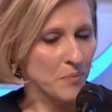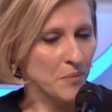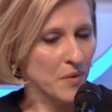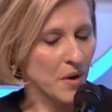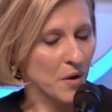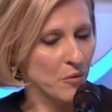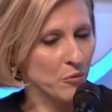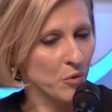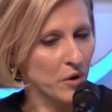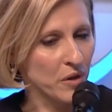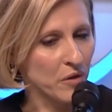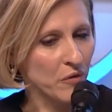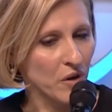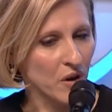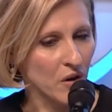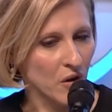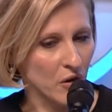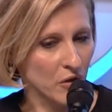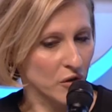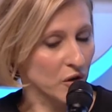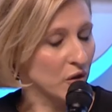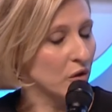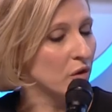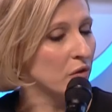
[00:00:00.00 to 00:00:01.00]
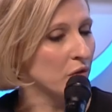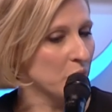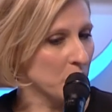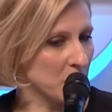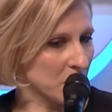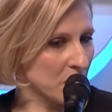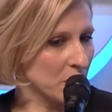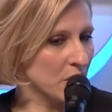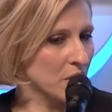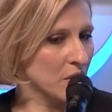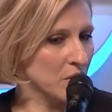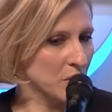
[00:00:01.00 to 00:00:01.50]
With regard,
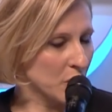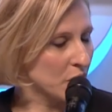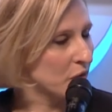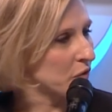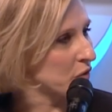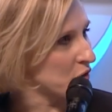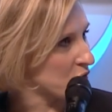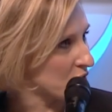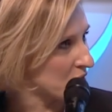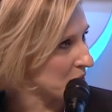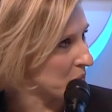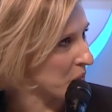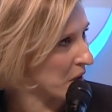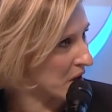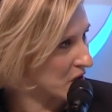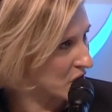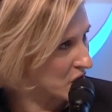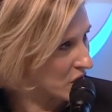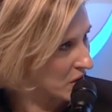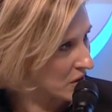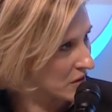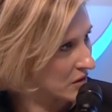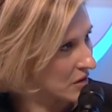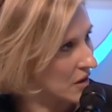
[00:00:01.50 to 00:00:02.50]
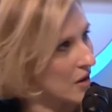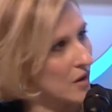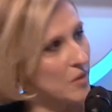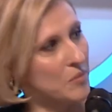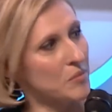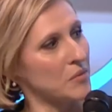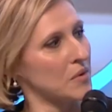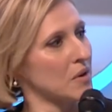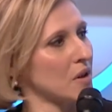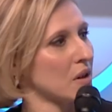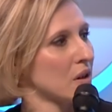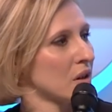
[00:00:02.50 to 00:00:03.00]
you've just mentioned
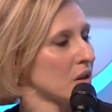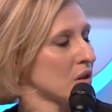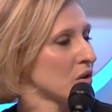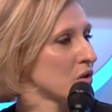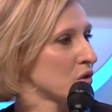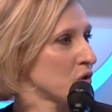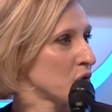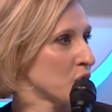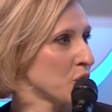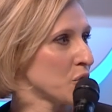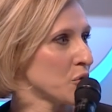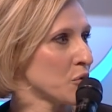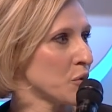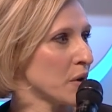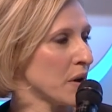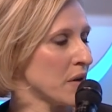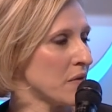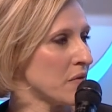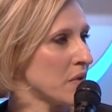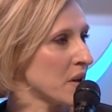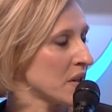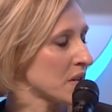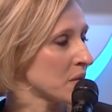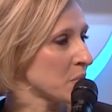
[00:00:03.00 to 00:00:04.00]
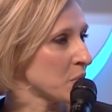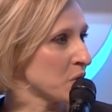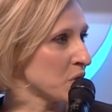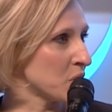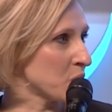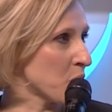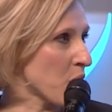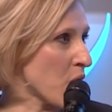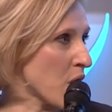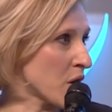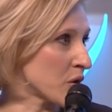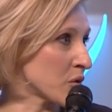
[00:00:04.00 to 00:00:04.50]
two investment
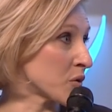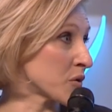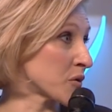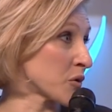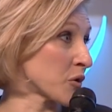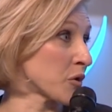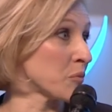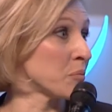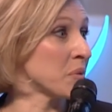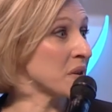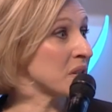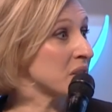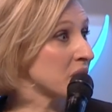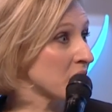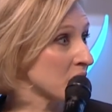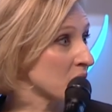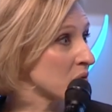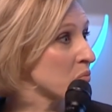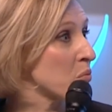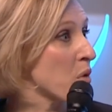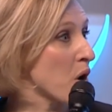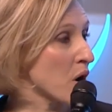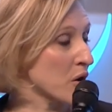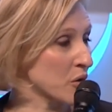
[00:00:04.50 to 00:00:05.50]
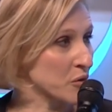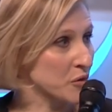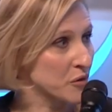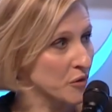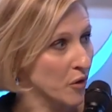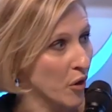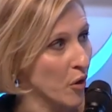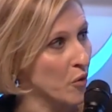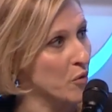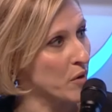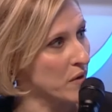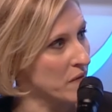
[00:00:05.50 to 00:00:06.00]
models or business models,
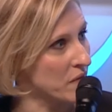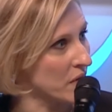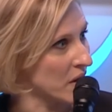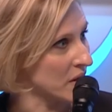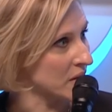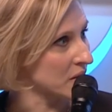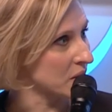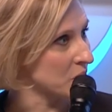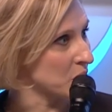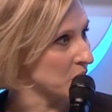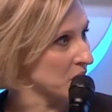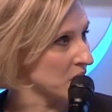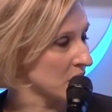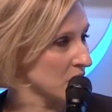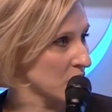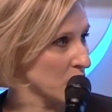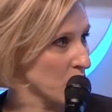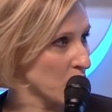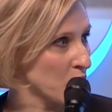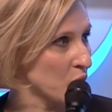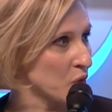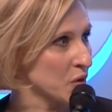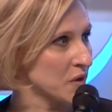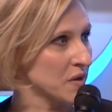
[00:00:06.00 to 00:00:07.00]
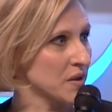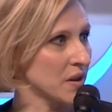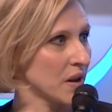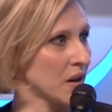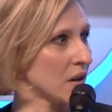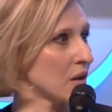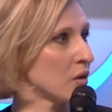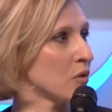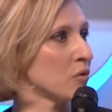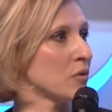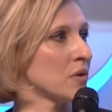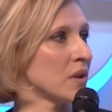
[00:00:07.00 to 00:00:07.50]
co-investment and wholesale
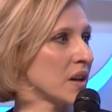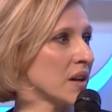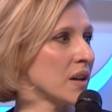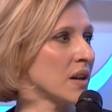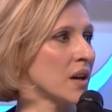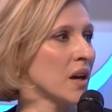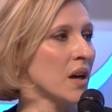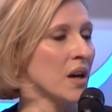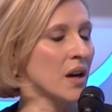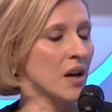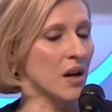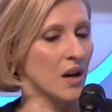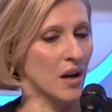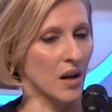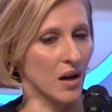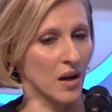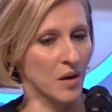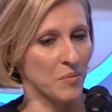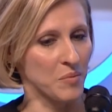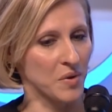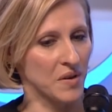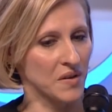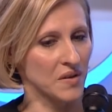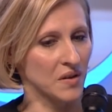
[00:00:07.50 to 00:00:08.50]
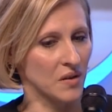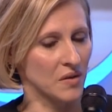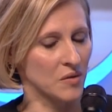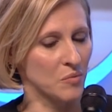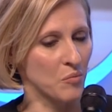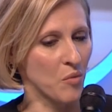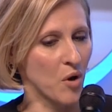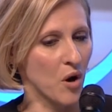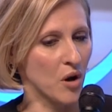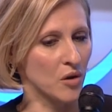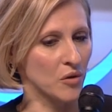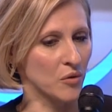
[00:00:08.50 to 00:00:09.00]
only business
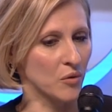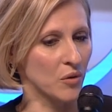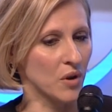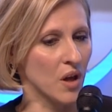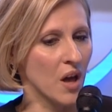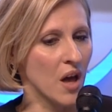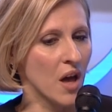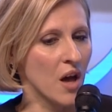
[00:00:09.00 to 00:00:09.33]
model.